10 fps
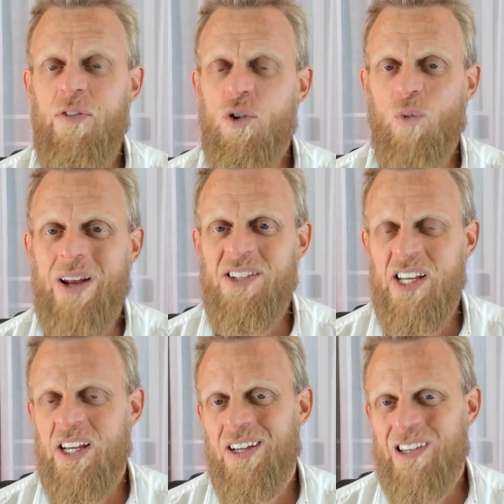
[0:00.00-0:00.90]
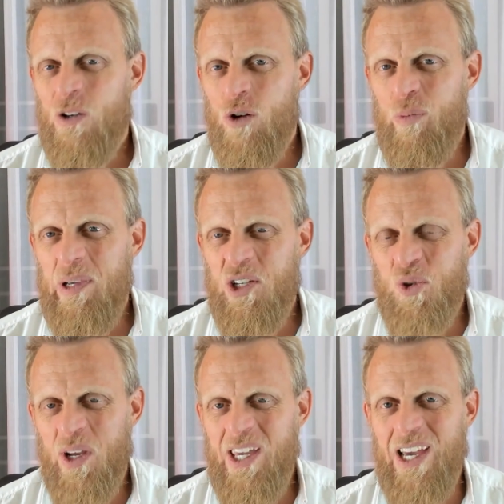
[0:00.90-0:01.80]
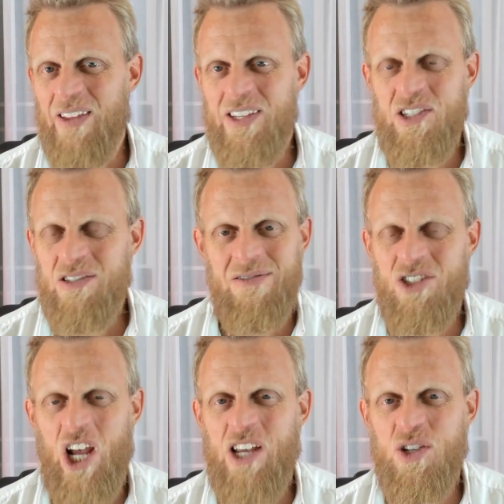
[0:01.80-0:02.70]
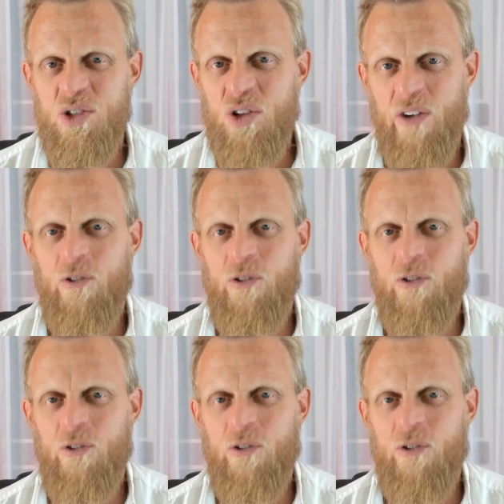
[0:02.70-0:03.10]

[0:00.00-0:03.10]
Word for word: you're renting, could be trickier. This changes, of